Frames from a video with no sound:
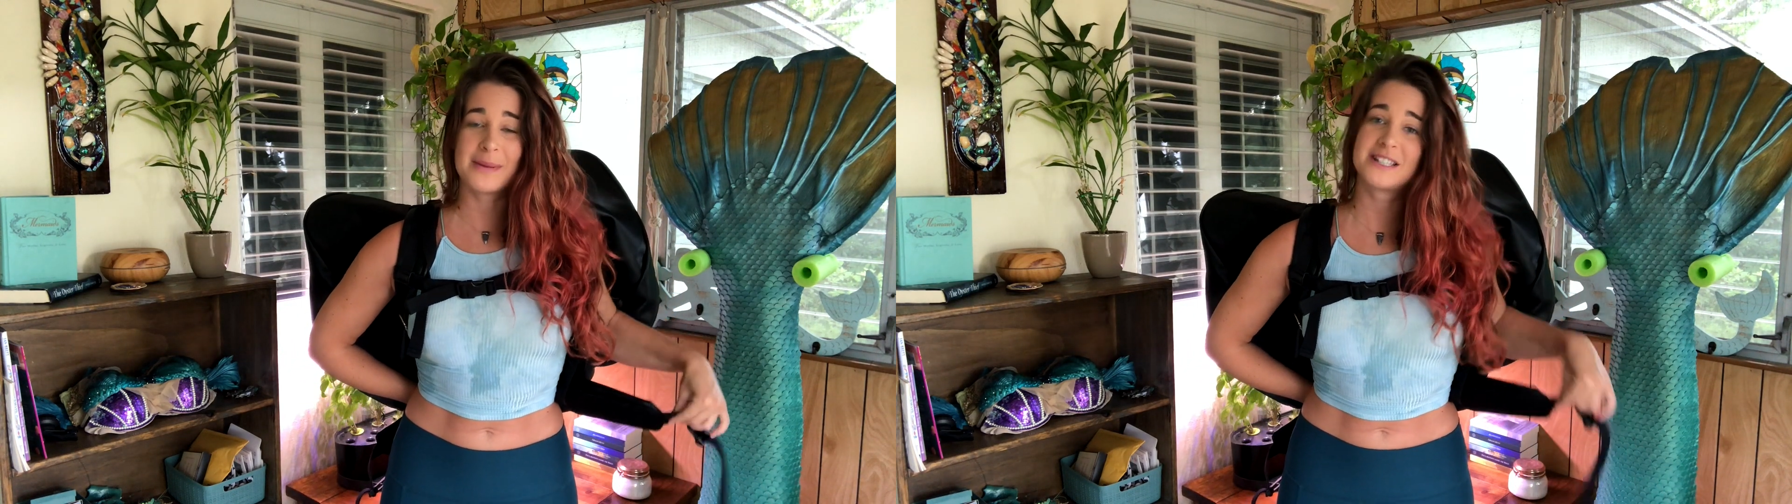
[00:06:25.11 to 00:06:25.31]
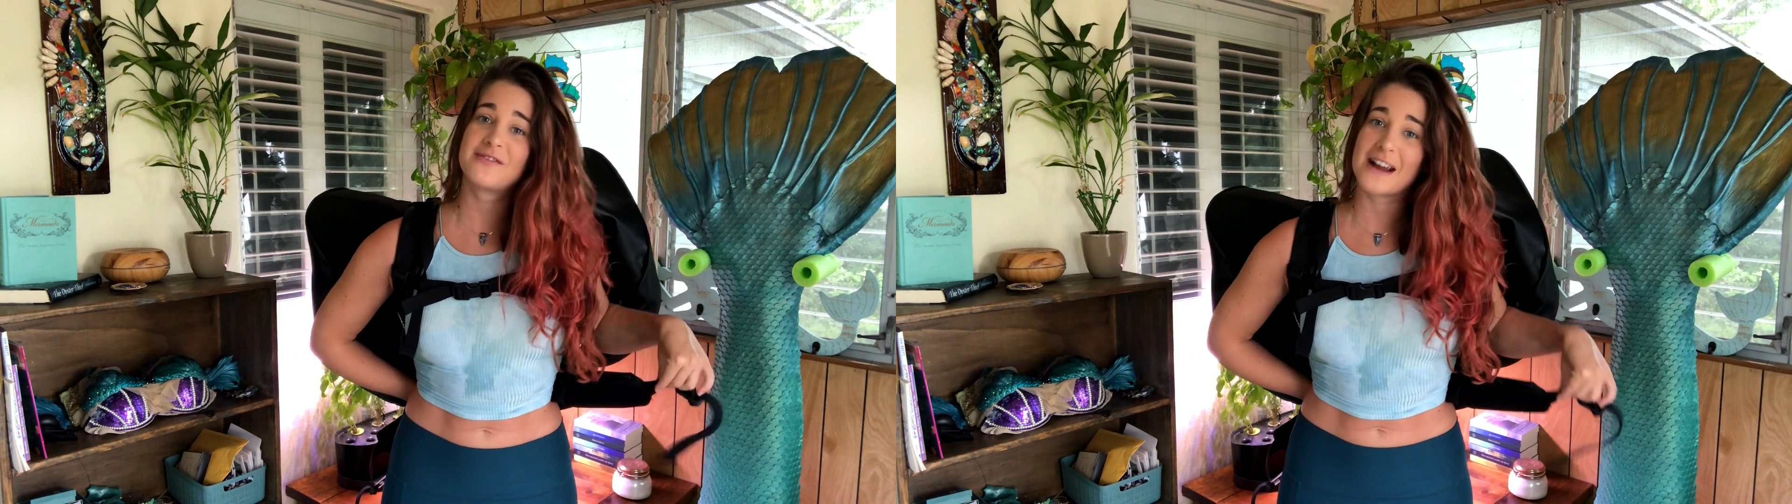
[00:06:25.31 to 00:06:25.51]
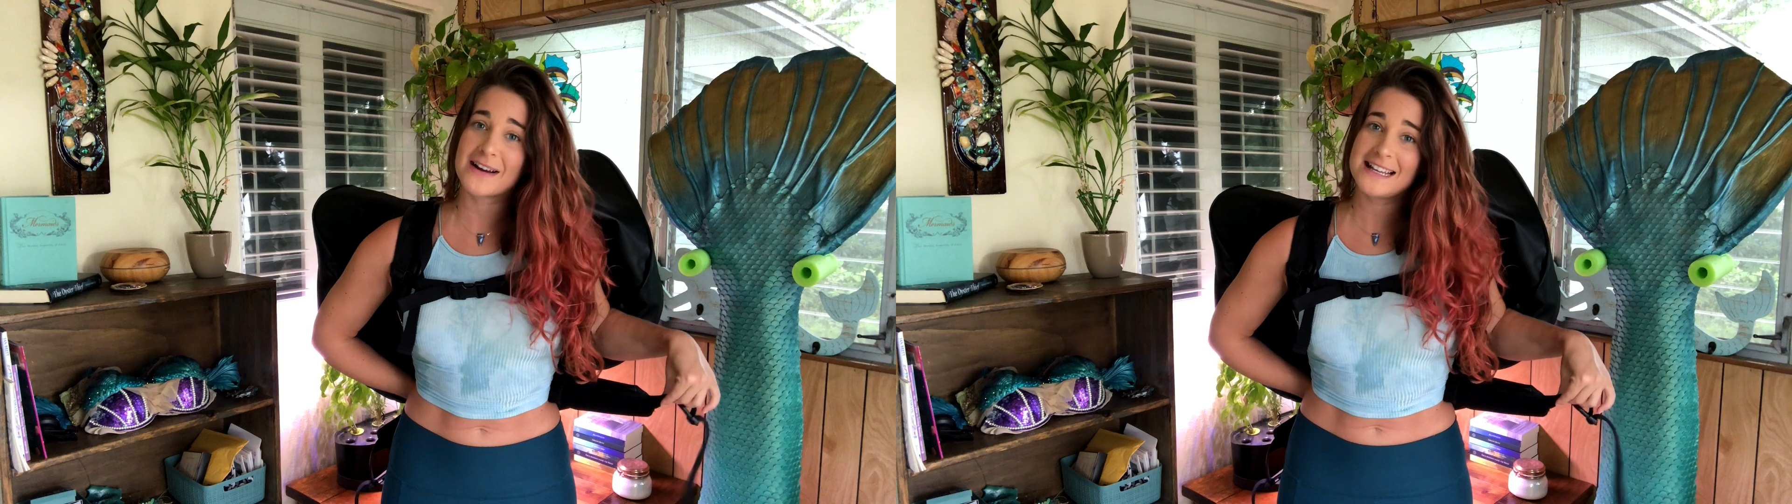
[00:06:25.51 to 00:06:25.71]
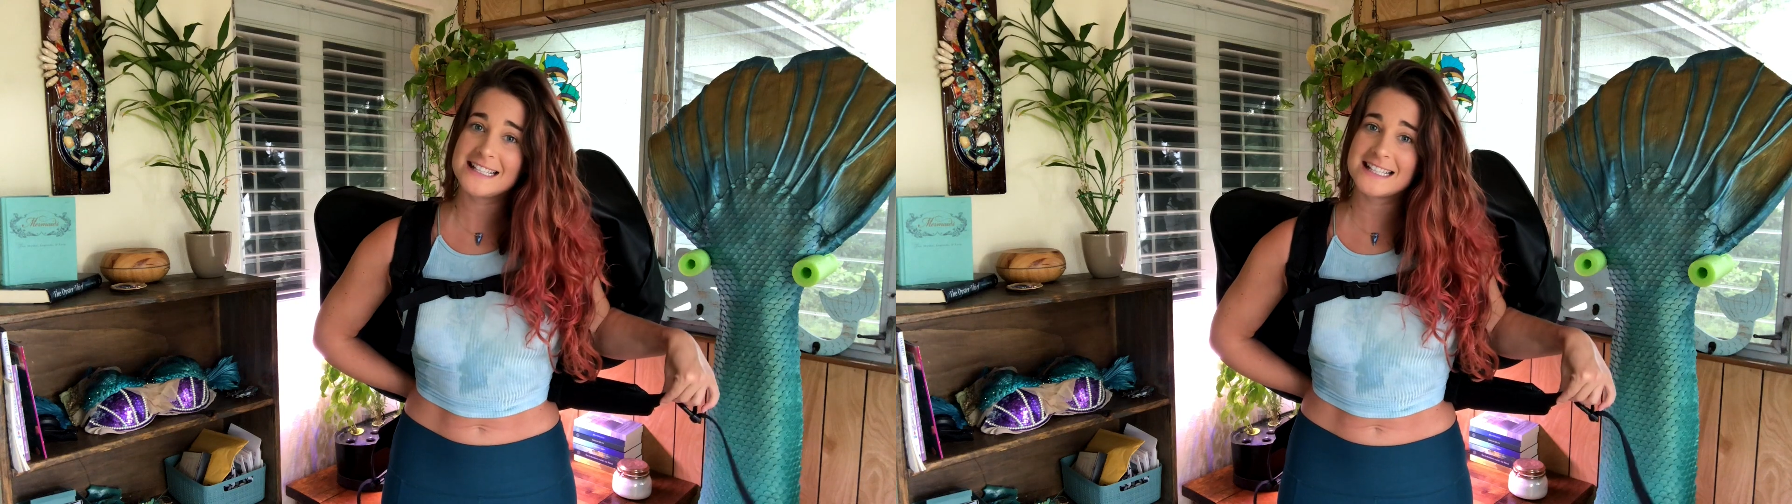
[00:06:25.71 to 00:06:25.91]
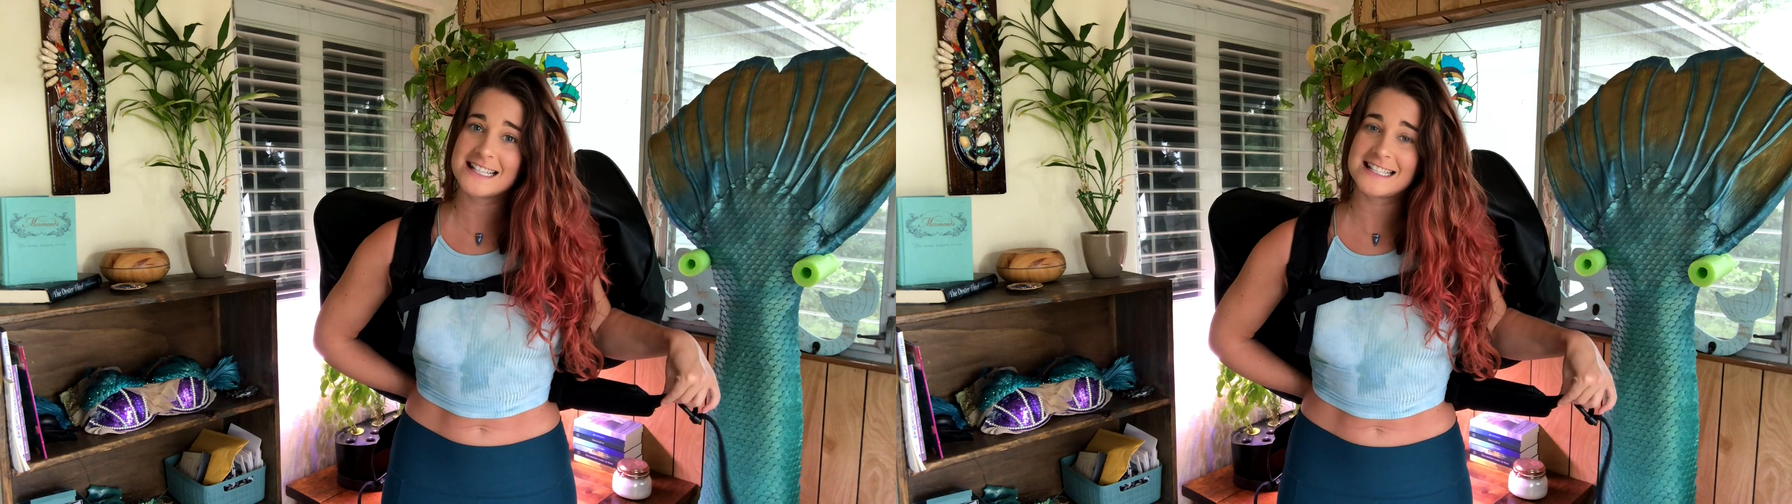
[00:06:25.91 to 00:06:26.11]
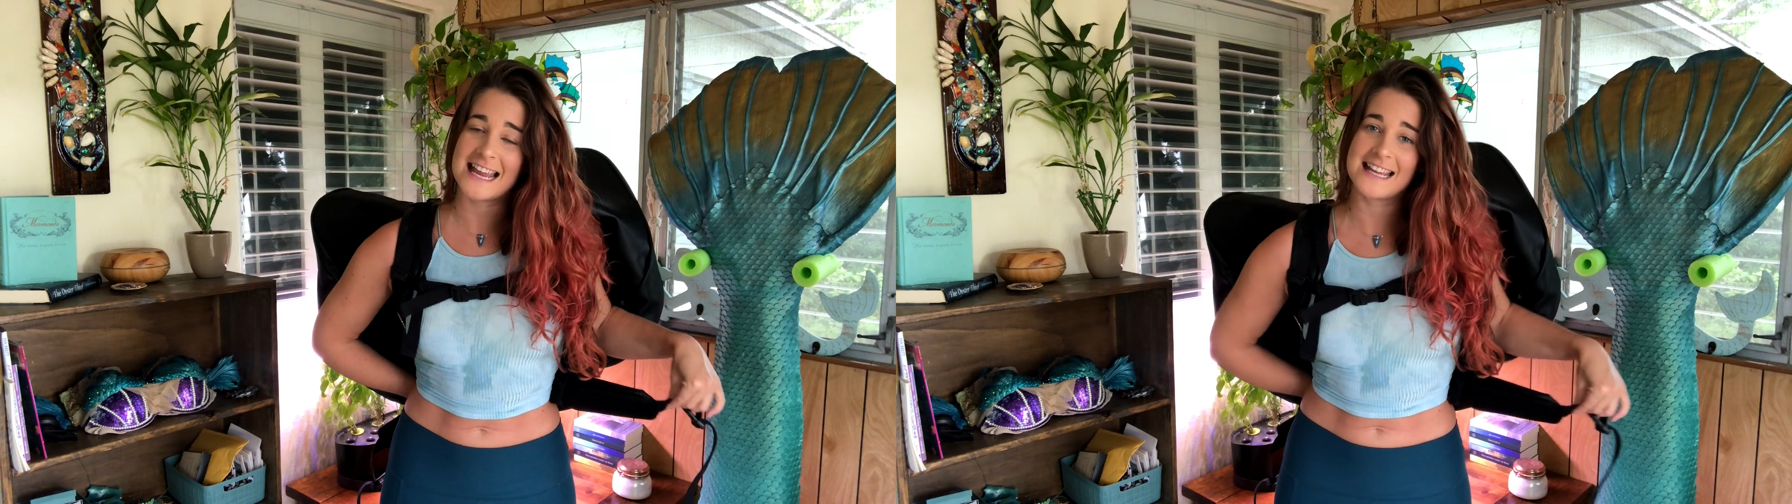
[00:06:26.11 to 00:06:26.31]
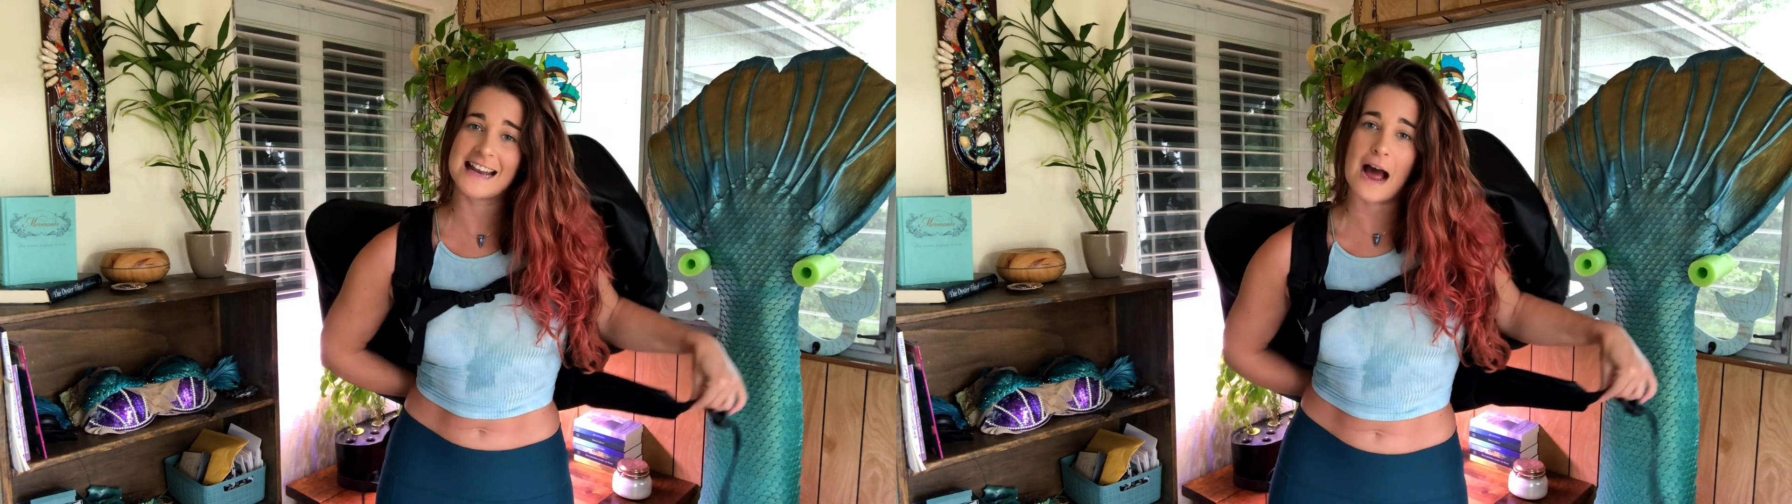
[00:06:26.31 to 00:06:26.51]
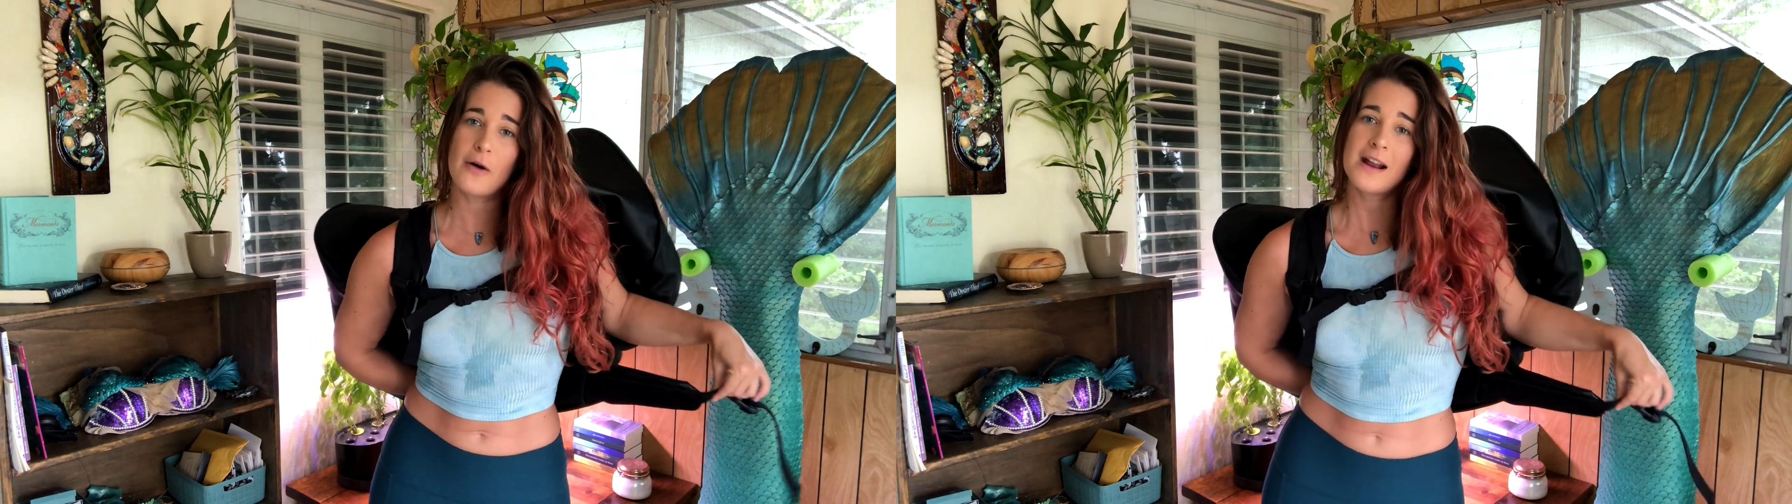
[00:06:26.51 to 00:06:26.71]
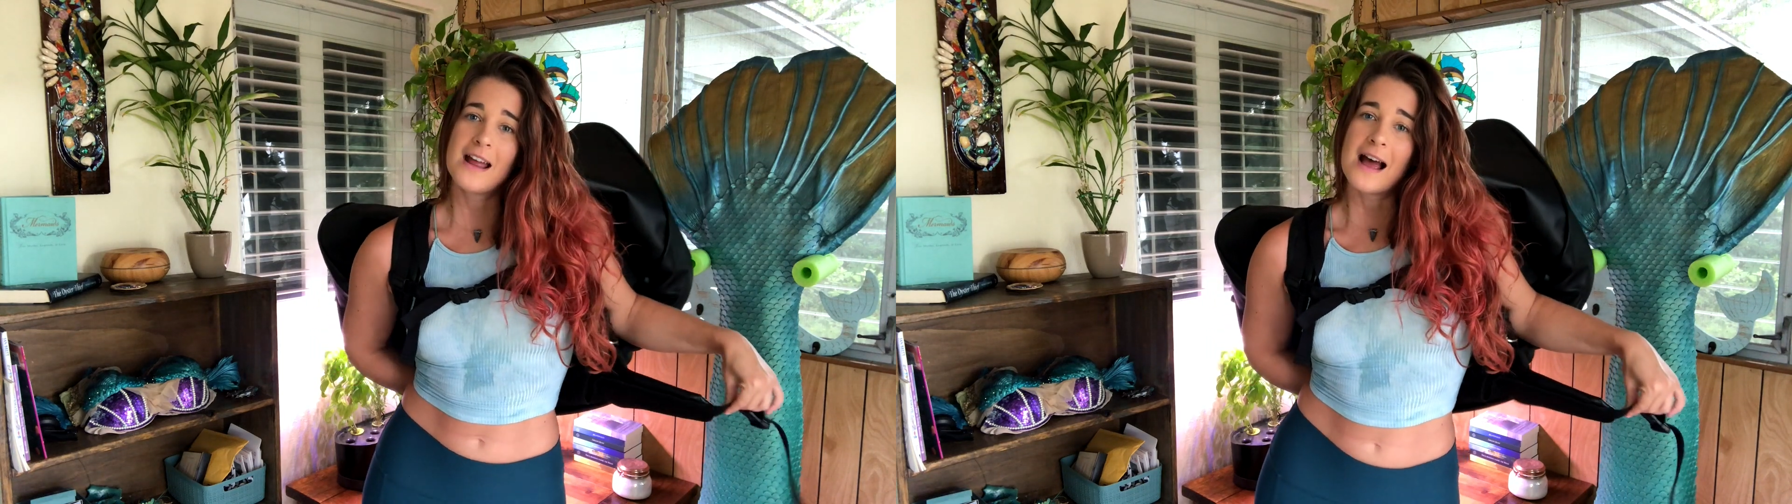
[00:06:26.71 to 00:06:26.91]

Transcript: it's very easy to take it out.